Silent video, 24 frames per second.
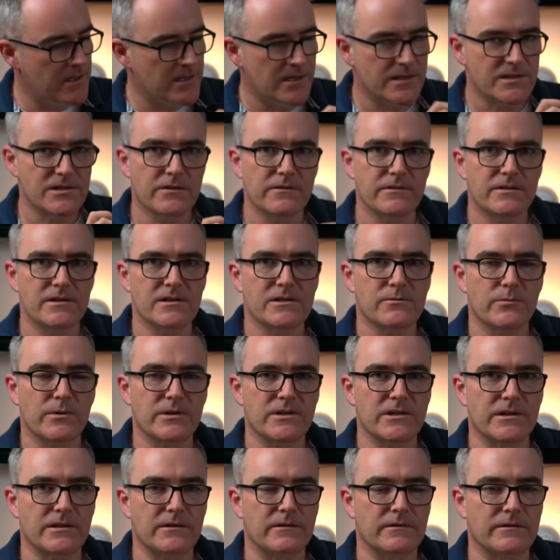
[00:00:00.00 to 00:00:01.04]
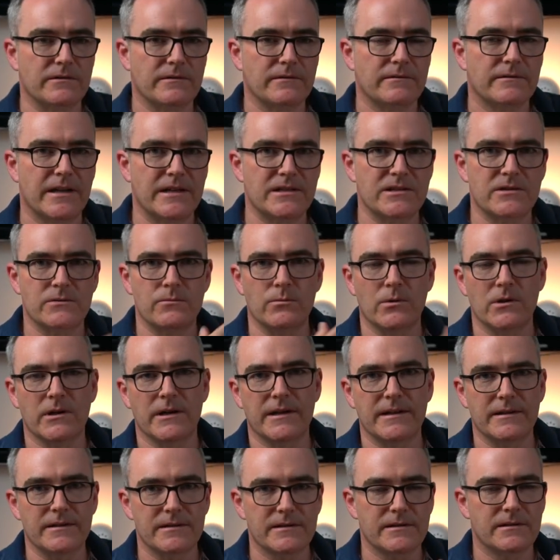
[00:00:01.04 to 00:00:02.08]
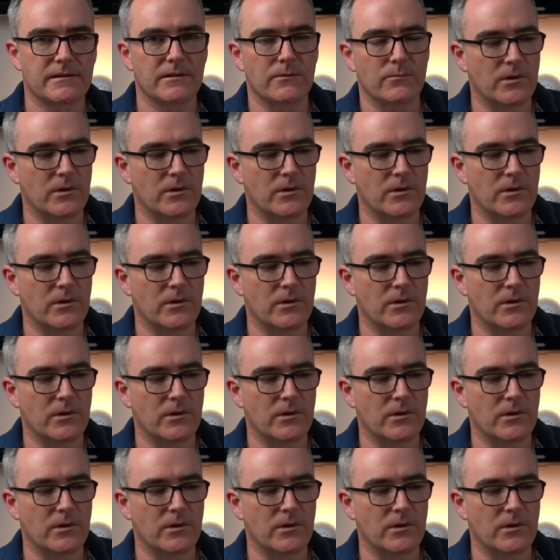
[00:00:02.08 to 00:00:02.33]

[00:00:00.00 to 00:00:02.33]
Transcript: as soon as you switch it on it just winds it